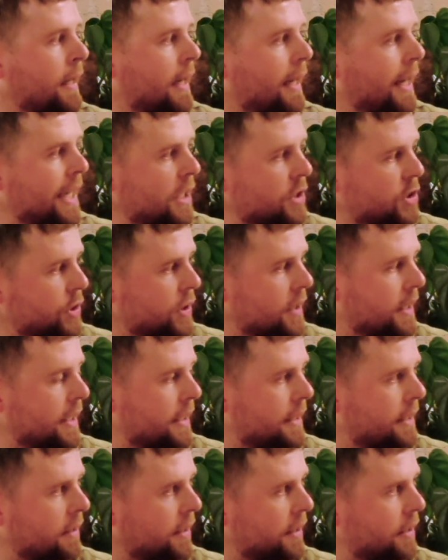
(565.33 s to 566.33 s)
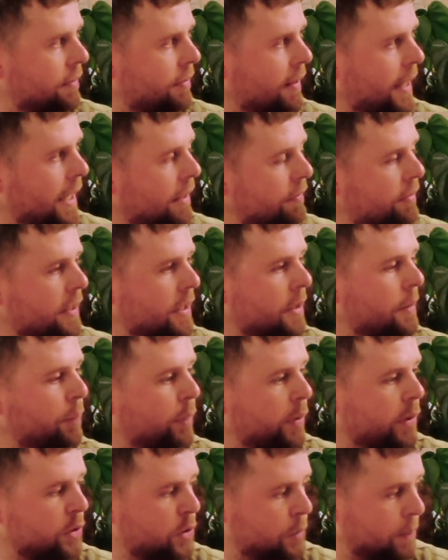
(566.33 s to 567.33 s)
Actually kind of having an
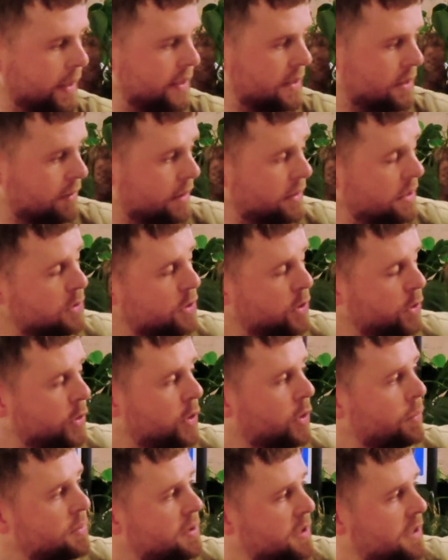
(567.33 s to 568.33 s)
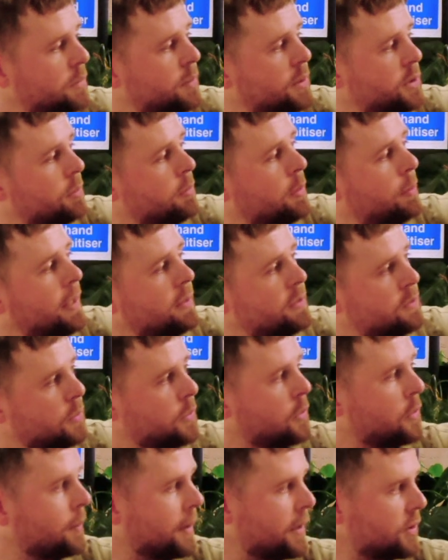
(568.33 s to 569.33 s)
approach based around these 2 concepts, which I'm about to
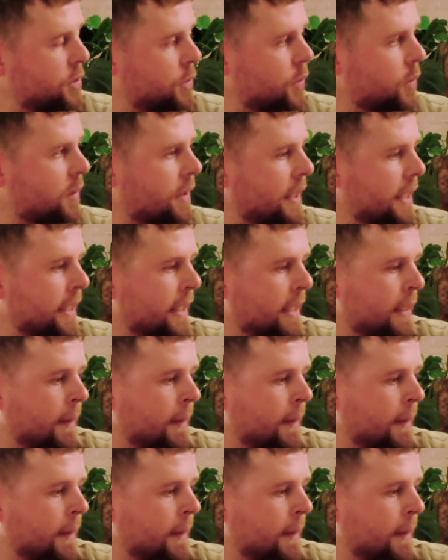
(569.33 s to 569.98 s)
talk about shortly,